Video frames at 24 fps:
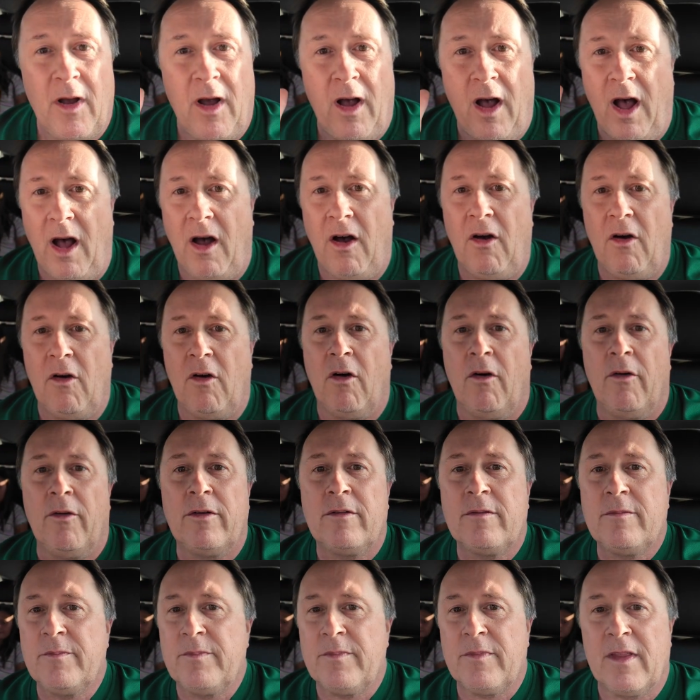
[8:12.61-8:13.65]
Oh,
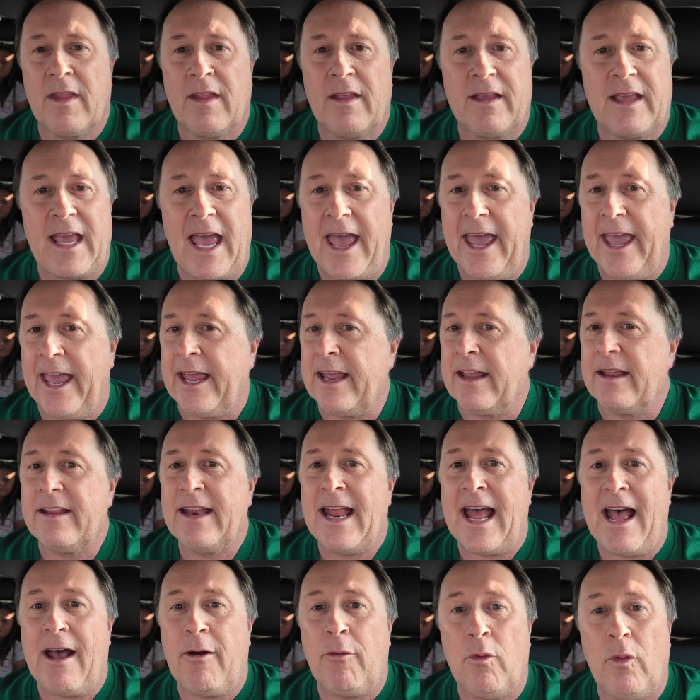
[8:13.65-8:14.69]
gang,
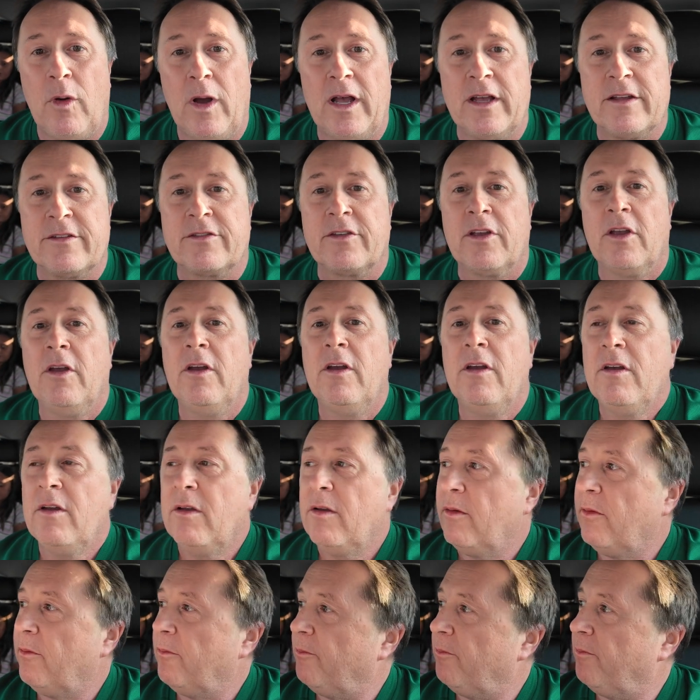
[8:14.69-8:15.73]
that was
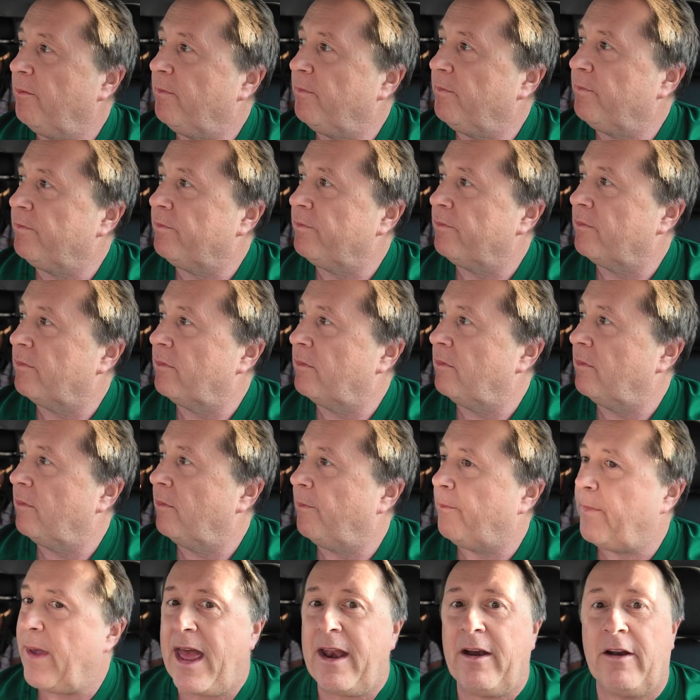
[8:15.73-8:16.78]

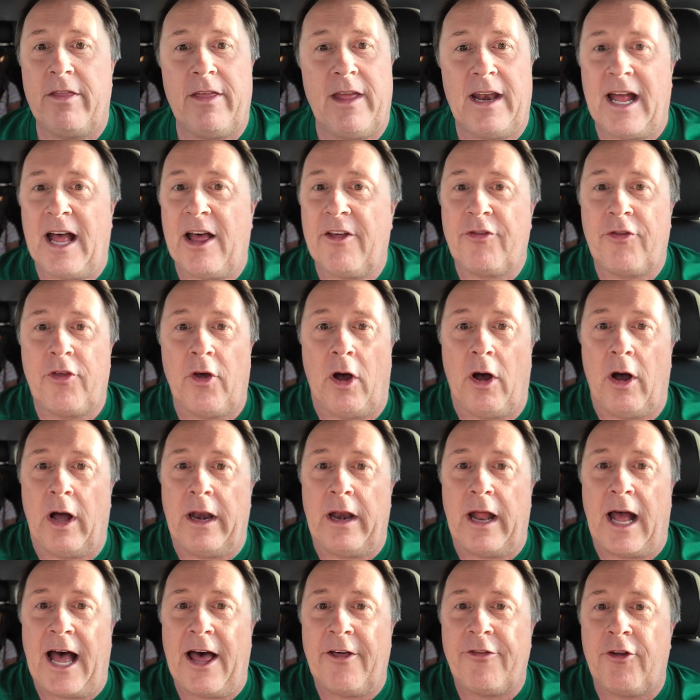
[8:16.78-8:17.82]
better than I
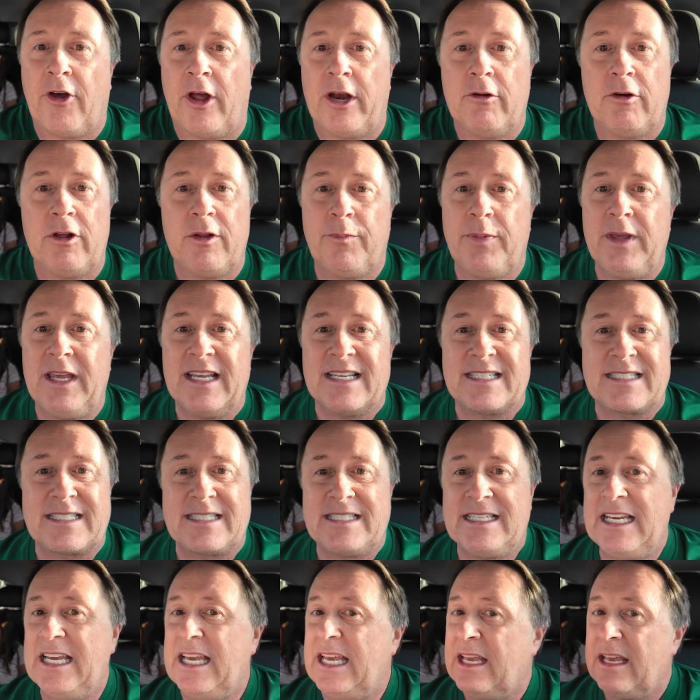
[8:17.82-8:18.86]
thought. I thought it would be a
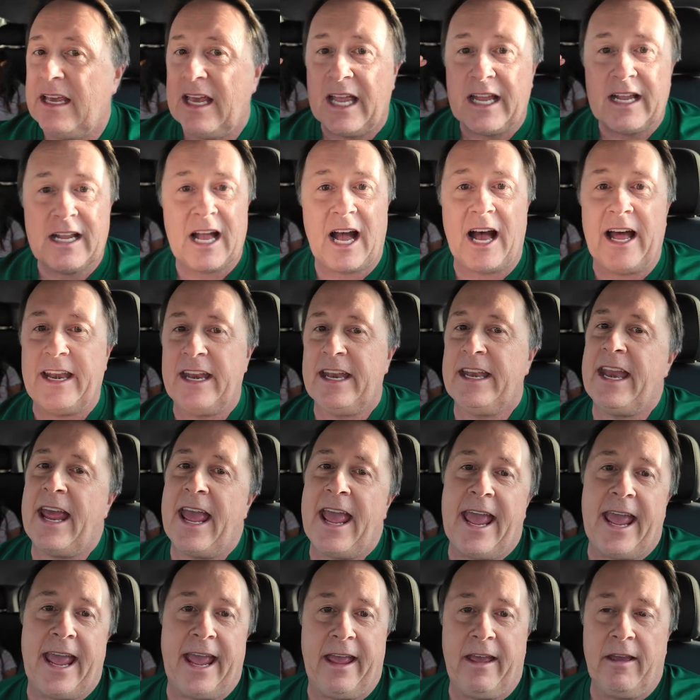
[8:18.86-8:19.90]
C. It got an
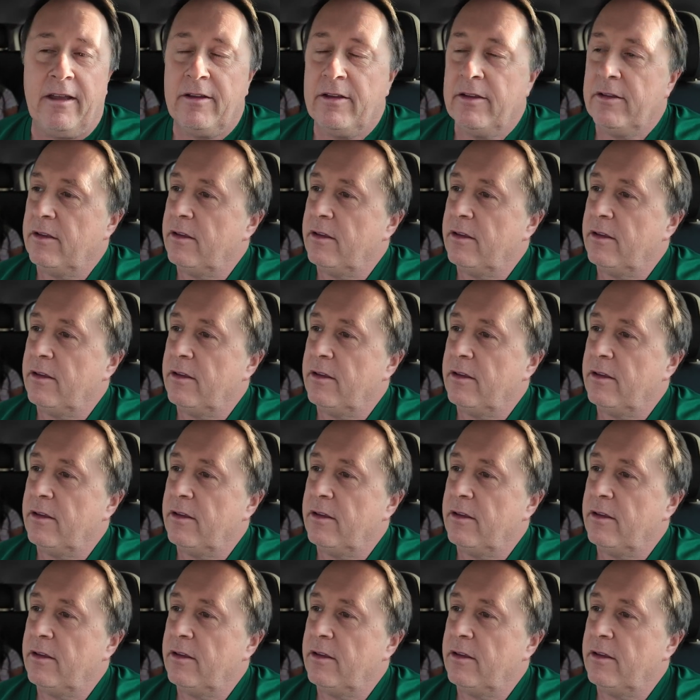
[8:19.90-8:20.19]
A.